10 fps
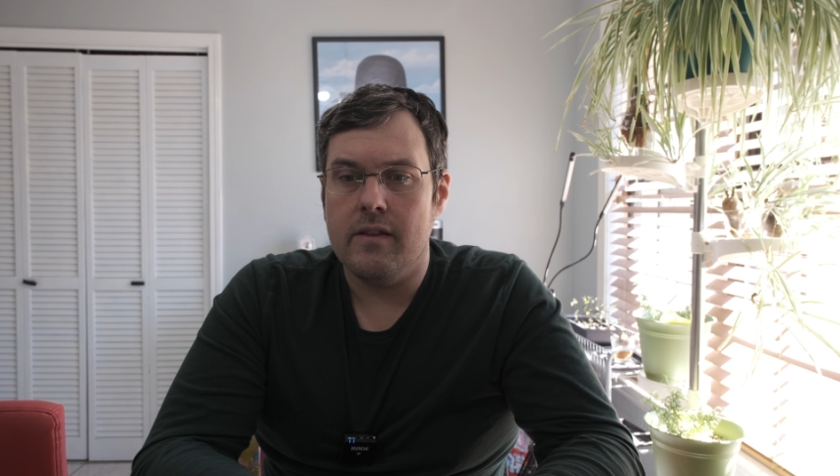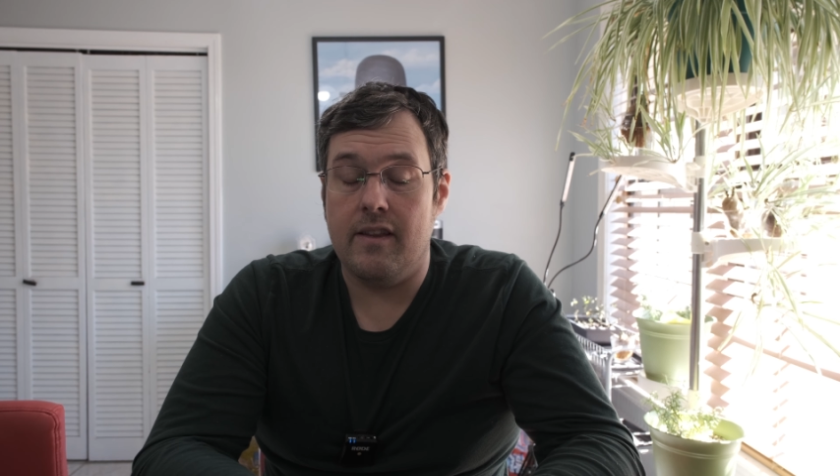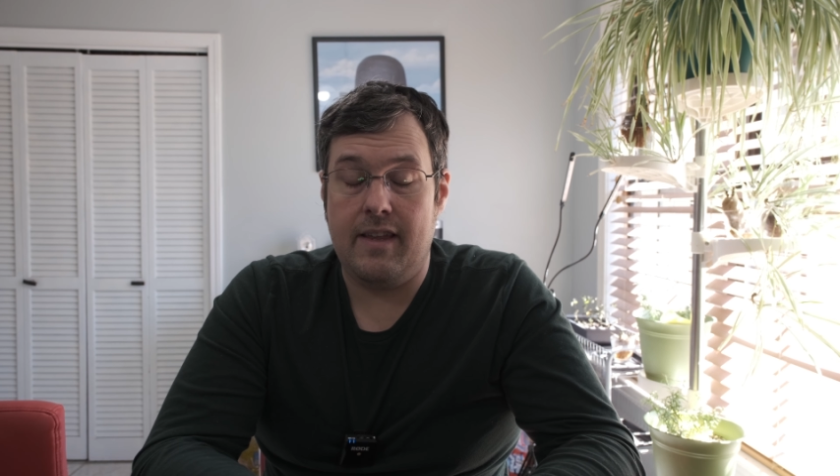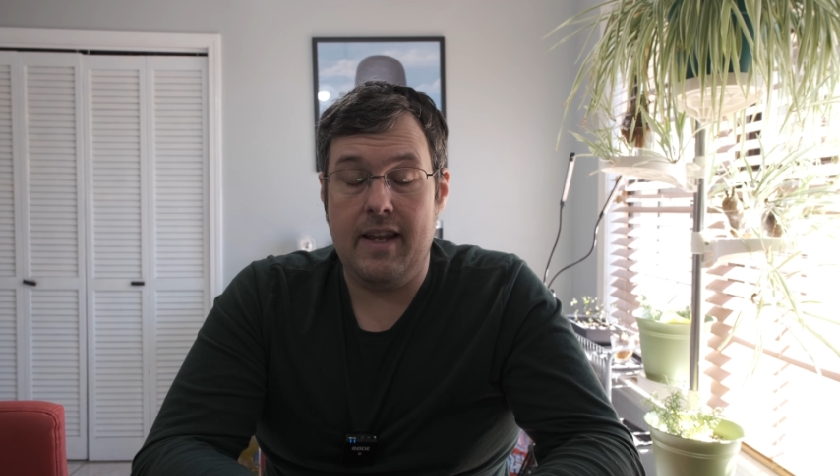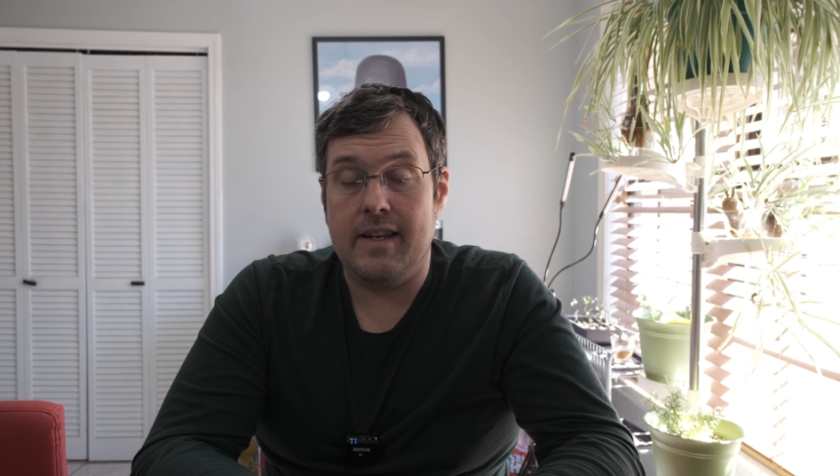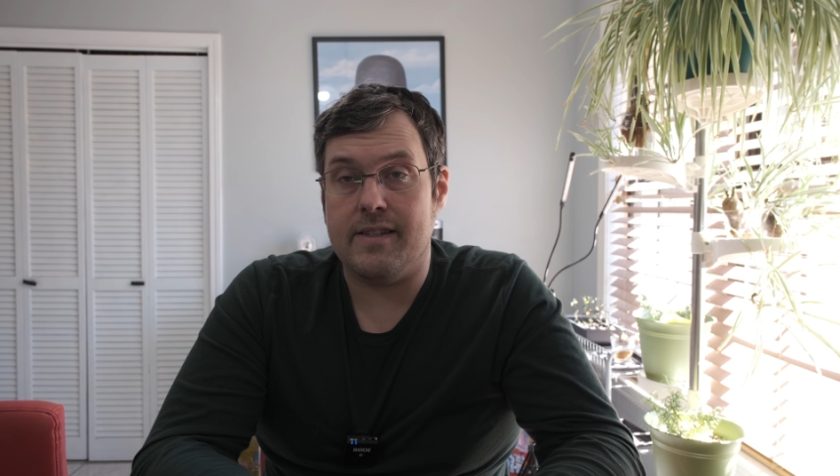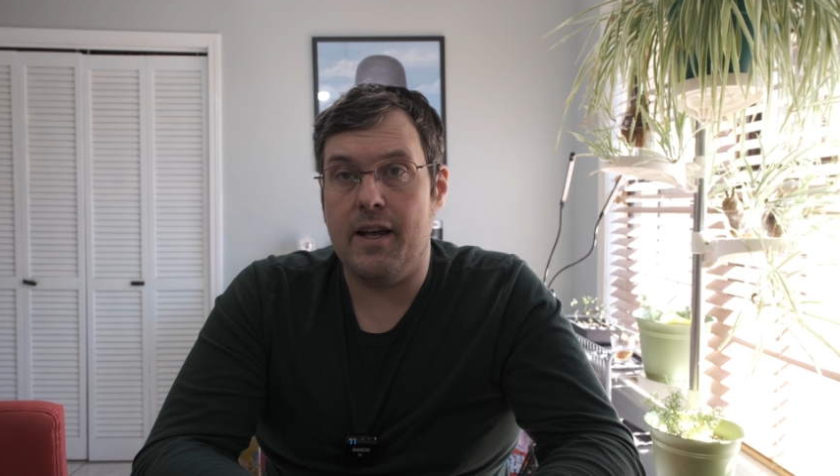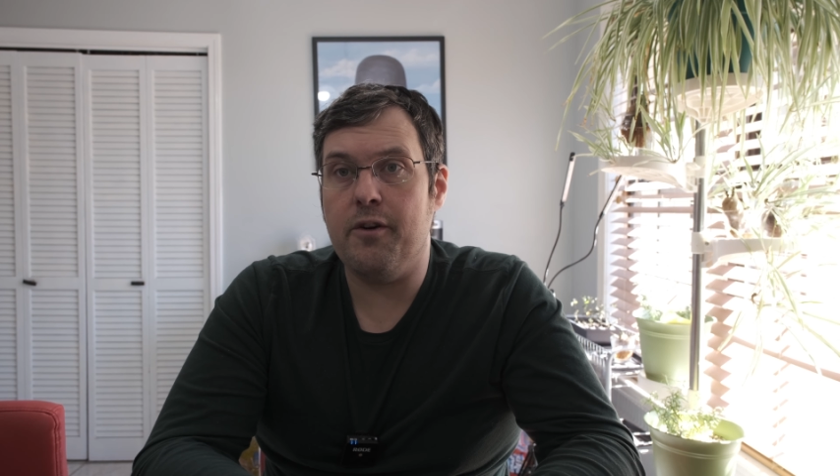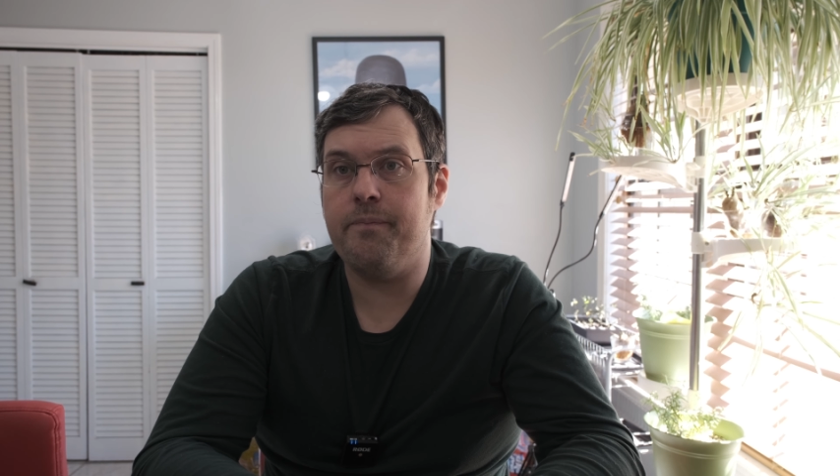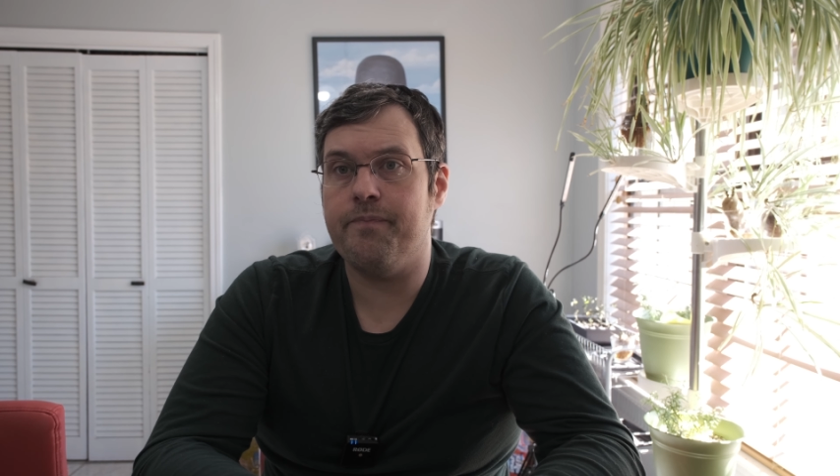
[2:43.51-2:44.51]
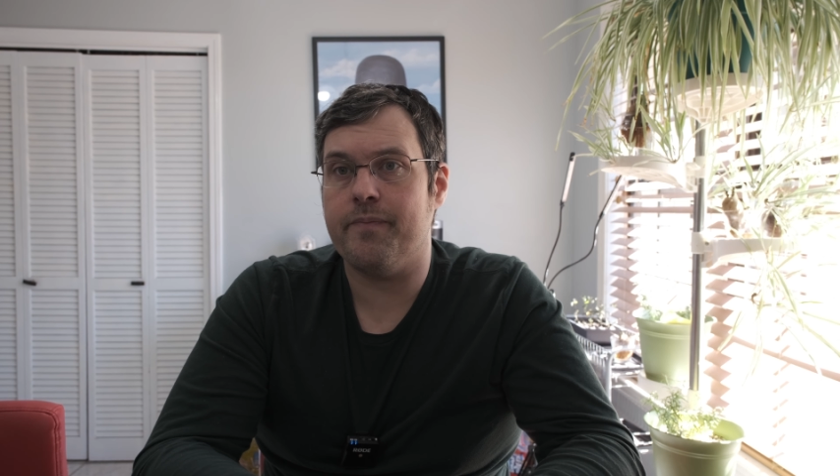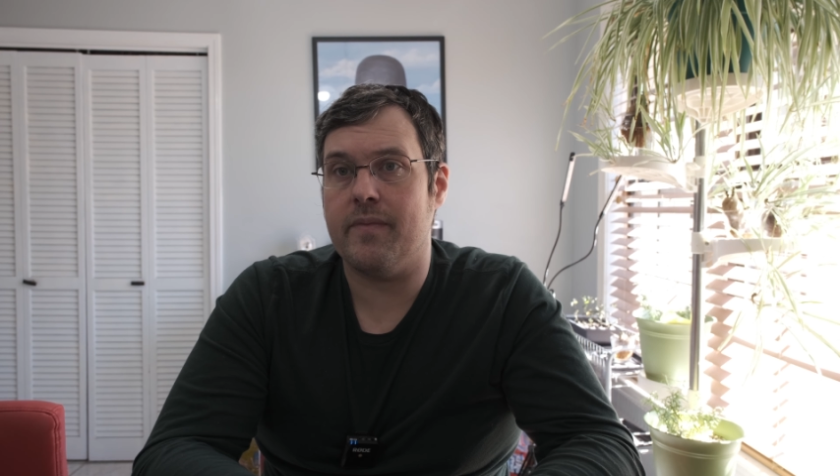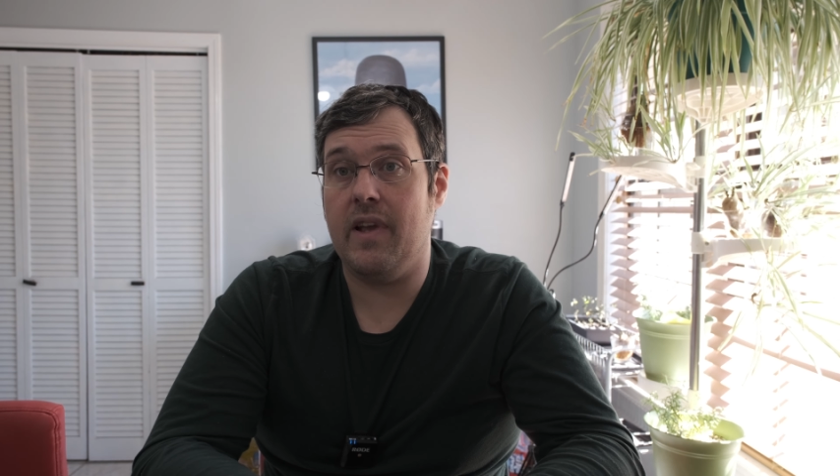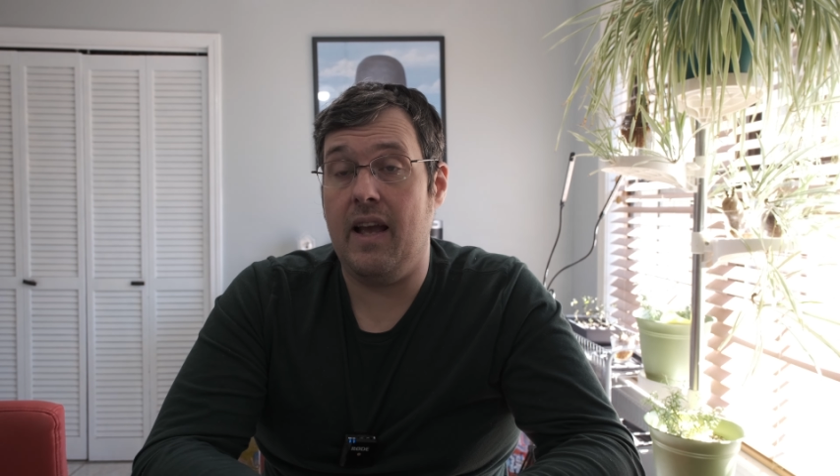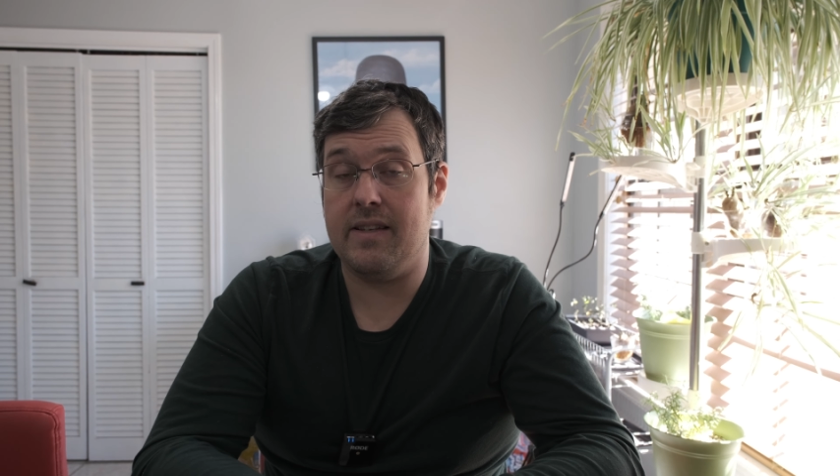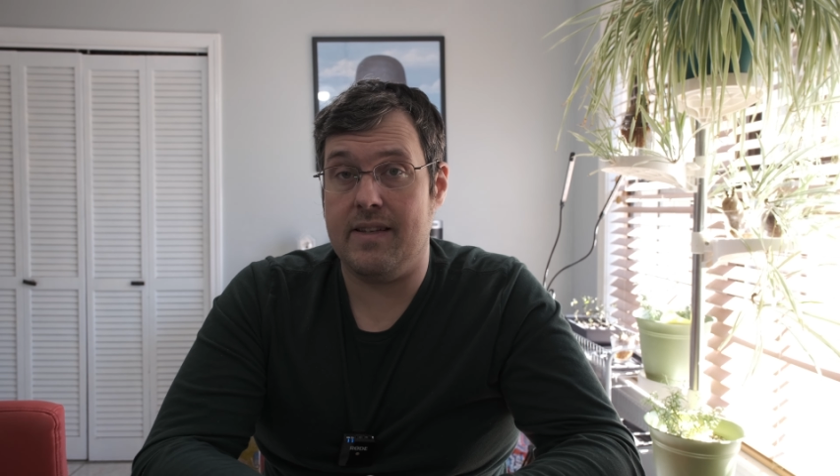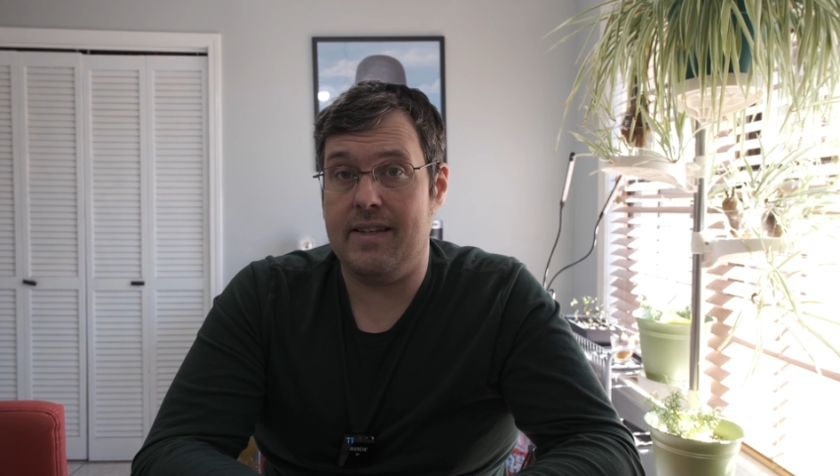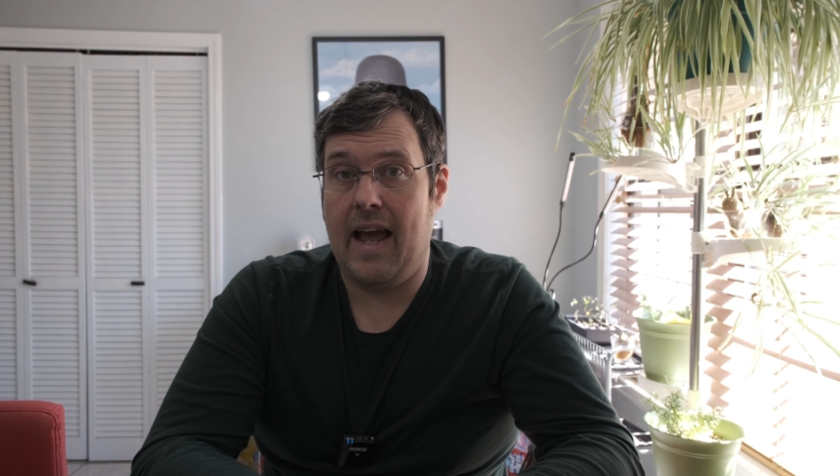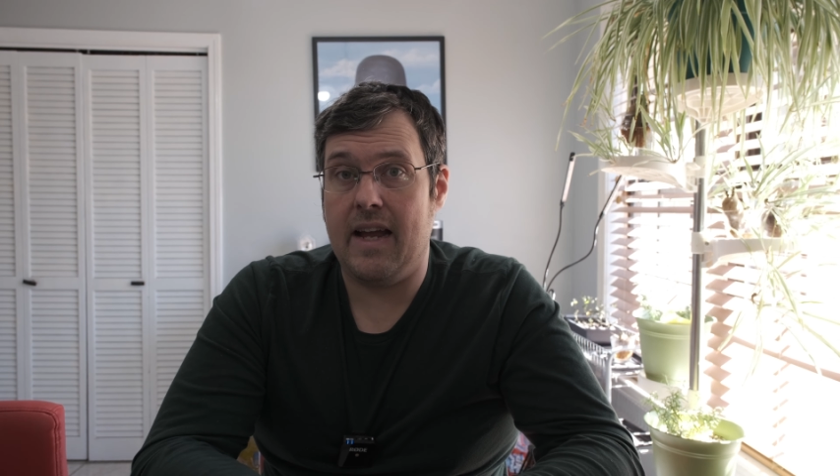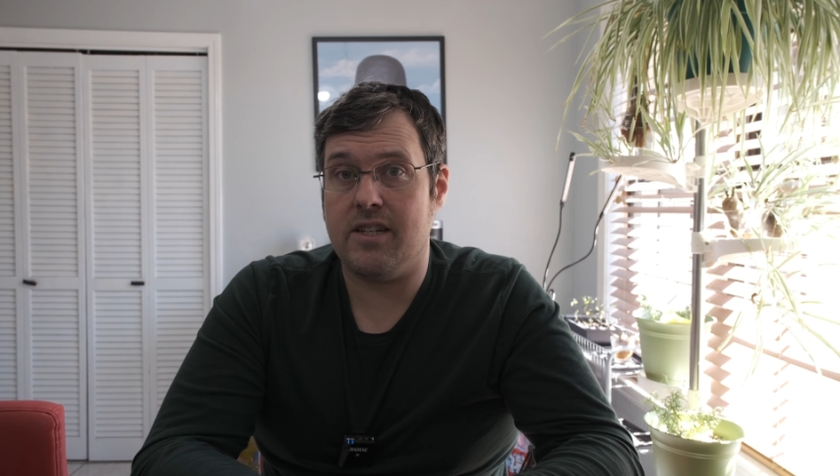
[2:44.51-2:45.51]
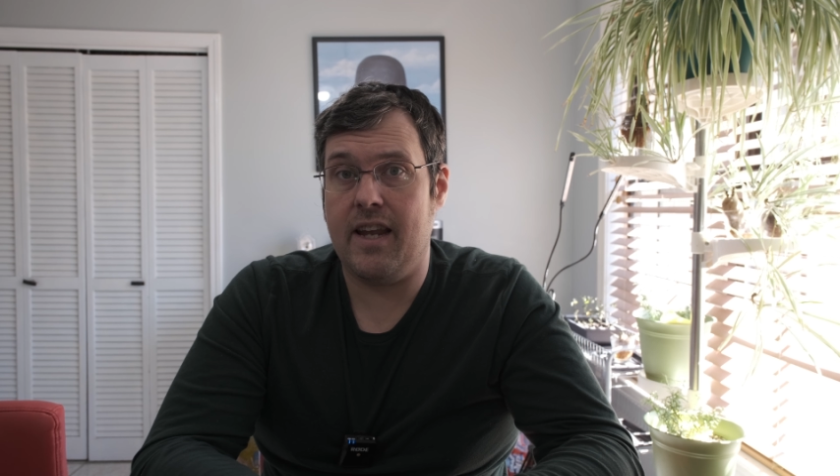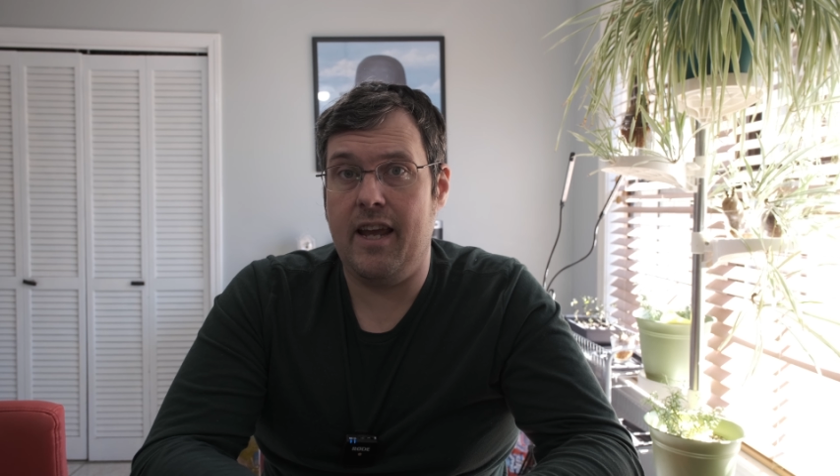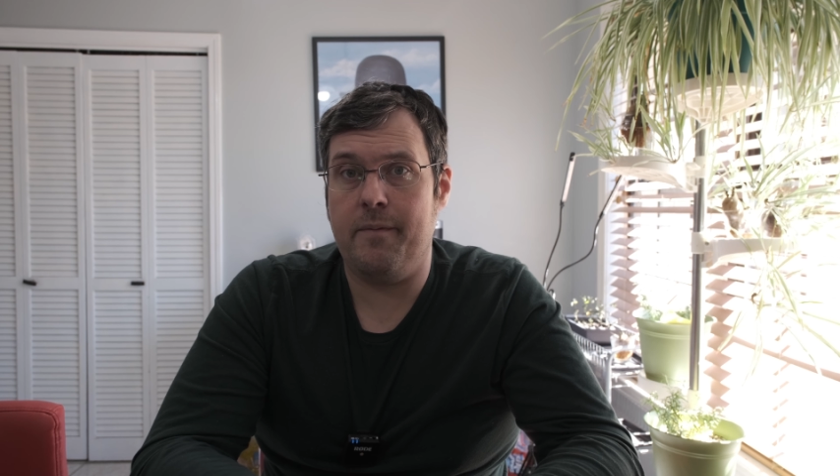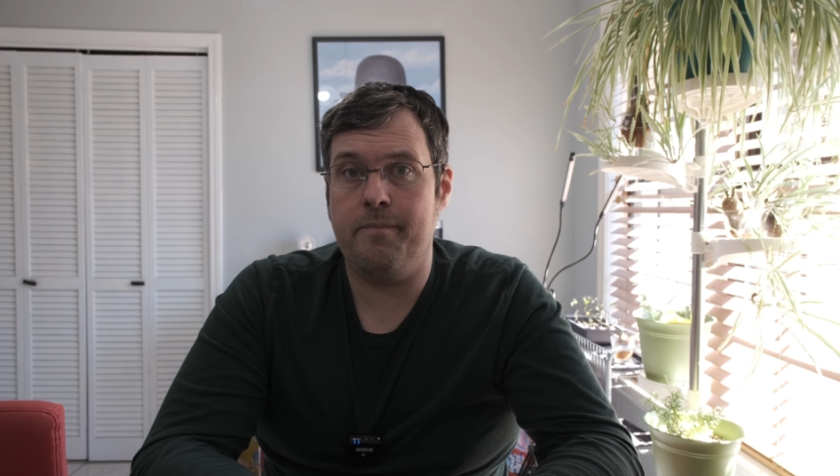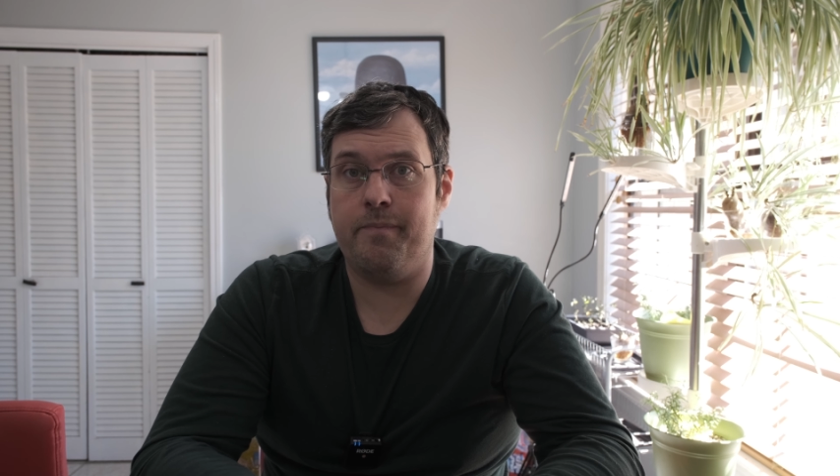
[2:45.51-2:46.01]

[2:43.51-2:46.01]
The thing is though, as a dash cam,